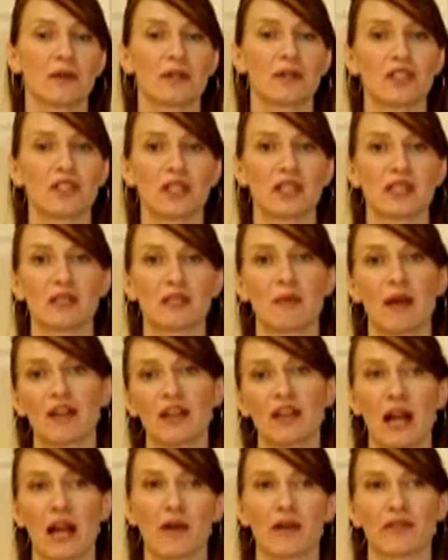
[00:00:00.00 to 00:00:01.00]
which is
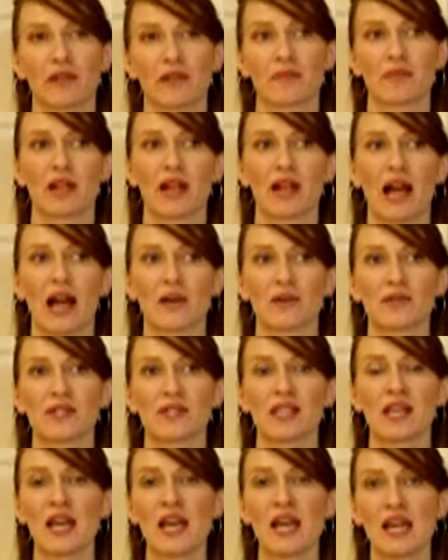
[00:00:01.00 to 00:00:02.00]
about an hour from their house.